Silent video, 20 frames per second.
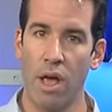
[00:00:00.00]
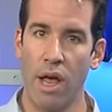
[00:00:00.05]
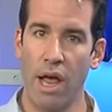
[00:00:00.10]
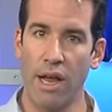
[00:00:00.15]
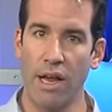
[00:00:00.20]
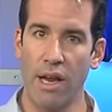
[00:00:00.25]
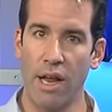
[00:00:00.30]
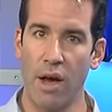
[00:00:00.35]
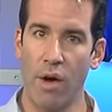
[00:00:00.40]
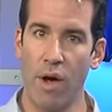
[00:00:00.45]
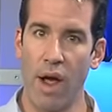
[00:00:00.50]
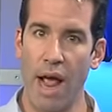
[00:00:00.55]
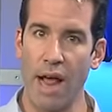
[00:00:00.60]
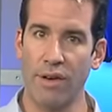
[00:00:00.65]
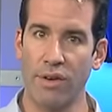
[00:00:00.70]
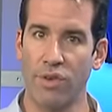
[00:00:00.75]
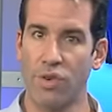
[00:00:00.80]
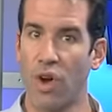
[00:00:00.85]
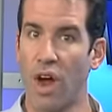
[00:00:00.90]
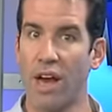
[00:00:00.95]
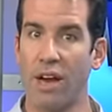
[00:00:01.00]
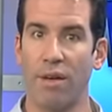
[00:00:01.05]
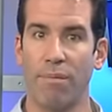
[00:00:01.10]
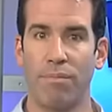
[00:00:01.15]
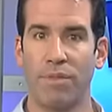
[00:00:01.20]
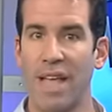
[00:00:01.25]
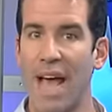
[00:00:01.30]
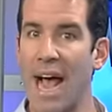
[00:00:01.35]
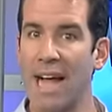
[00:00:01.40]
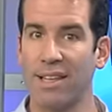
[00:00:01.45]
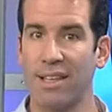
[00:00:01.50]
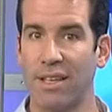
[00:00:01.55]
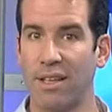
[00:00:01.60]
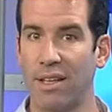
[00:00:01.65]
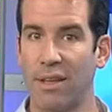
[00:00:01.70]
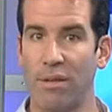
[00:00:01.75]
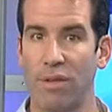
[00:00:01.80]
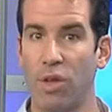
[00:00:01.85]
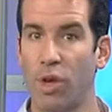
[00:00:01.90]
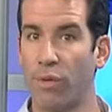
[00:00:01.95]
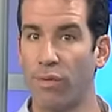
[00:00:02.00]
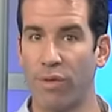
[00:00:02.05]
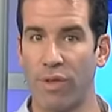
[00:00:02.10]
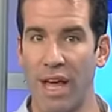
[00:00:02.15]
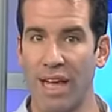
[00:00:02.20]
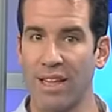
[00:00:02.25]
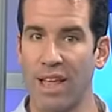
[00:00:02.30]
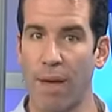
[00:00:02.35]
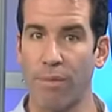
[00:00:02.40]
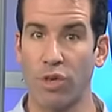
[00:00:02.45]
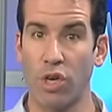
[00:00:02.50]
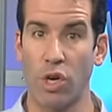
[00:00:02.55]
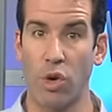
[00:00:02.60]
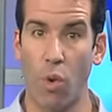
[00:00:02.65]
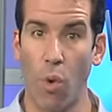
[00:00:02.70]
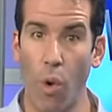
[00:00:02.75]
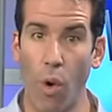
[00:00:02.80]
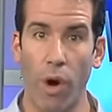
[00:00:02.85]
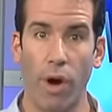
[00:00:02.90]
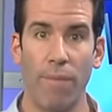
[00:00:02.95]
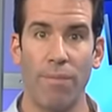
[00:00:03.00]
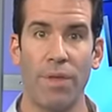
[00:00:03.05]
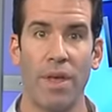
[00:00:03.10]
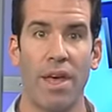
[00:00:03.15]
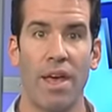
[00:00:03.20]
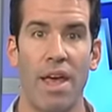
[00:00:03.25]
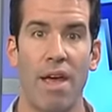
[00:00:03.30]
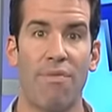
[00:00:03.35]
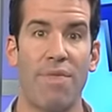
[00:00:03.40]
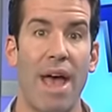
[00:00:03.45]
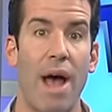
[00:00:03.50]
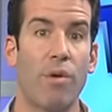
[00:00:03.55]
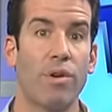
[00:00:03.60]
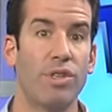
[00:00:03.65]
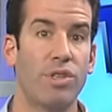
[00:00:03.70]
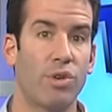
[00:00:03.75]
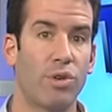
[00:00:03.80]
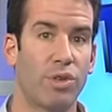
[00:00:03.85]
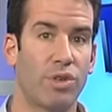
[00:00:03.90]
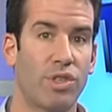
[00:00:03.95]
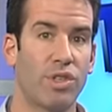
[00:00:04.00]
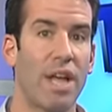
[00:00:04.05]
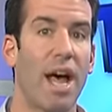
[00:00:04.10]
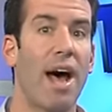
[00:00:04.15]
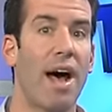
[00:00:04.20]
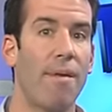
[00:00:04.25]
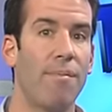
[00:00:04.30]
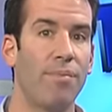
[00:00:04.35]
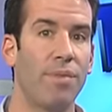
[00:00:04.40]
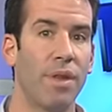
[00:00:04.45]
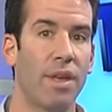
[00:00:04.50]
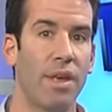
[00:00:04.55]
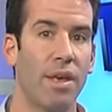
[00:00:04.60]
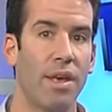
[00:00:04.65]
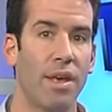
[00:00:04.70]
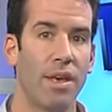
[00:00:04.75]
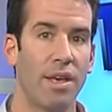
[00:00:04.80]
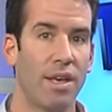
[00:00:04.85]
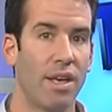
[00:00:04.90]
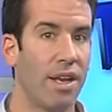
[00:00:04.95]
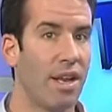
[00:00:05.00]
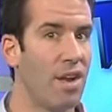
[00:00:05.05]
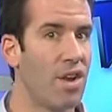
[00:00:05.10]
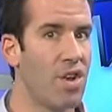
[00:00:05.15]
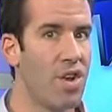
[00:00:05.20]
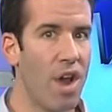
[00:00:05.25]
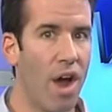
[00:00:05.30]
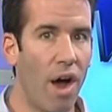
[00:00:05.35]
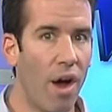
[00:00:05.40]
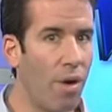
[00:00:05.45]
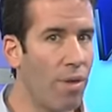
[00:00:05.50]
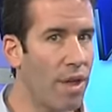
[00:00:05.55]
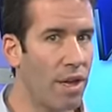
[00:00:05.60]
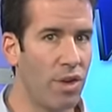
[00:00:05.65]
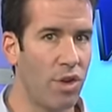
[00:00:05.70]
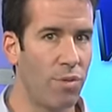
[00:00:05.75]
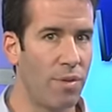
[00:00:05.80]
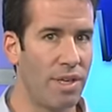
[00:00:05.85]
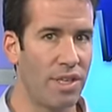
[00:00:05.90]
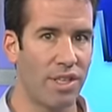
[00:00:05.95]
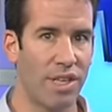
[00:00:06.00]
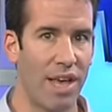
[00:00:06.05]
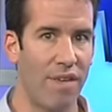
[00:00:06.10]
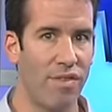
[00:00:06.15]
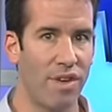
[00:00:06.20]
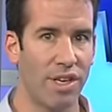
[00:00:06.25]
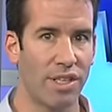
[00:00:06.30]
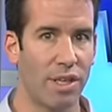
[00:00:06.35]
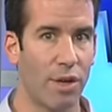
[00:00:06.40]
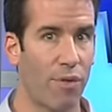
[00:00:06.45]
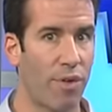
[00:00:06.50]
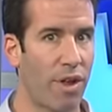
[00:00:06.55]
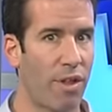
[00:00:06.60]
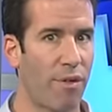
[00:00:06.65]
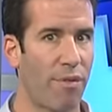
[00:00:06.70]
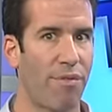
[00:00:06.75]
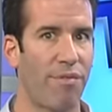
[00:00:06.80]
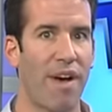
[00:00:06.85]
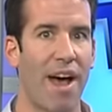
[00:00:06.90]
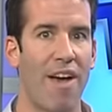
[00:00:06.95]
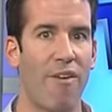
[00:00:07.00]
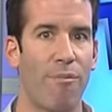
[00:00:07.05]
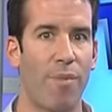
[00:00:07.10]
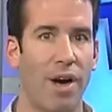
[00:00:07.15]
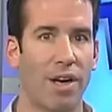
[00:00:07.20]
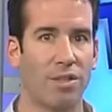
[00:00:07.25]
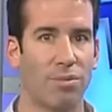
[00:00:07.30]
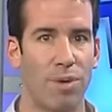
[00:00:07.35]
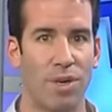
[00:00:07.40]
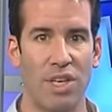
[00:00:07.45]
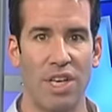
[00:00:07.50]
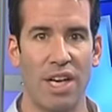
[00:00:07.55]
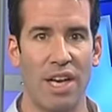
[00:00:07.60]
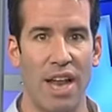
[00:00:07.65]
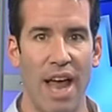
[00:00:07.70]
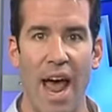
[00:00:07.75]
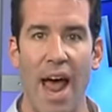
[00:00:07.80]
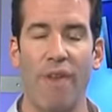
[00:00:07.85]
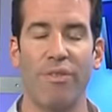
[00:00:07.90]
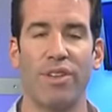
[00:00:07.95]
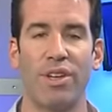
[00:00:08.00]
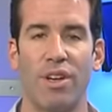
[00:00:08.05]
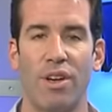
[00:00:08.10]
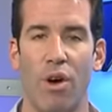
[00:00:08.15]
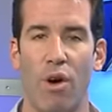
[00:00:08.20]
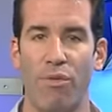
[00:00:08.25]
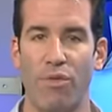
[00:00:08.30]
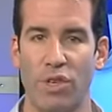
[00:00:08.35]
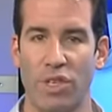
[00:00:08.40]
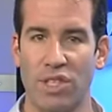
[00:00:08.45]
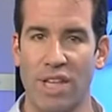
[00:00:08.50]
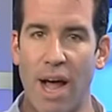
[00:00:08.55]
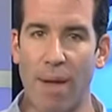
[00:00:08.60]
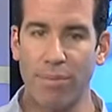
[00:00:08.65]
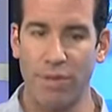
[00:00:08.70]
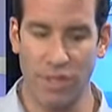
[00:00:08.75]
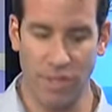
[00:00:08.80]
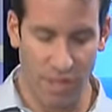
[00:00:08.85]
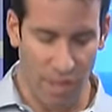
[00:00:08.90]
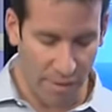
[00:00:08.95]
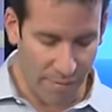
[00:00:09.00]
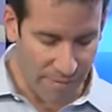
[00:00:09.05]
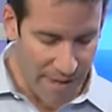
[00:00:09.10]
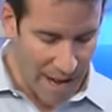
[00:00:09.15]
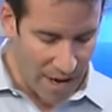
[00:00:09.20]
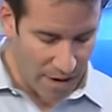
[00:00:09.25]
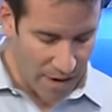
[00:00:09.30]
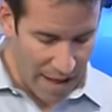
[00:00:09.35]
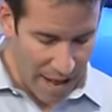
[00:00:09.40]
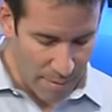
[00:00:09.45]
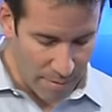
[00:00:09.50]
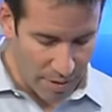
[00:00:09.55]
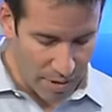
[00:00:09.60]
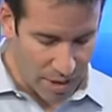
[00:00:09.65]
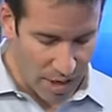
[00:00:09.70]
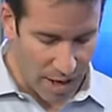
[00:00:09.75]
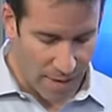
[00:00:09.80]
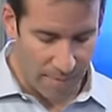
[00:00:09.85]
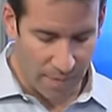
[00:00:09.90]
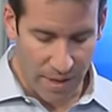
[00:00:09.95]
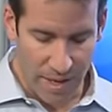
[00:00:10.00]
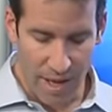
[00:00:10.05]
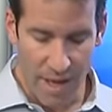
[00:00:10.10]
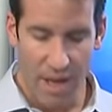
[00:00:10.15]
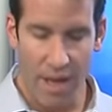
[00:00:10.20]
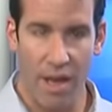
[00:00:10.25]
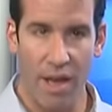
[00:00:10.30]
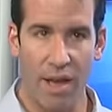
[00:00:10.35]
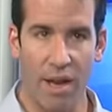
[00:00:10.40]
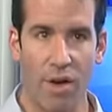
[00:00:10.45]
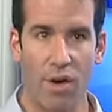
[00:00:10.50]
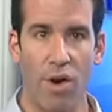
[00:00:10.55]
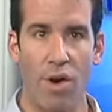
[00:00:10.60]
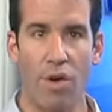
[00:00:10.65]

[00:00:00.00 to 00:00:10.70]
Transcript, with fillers: you know, and trying to tactically look for that type of trade. Or if that was your stop, you didn't know that you'd be saving yourself another five bucks, but you didn't have to know if you stopped yourself out in Amazon, you know,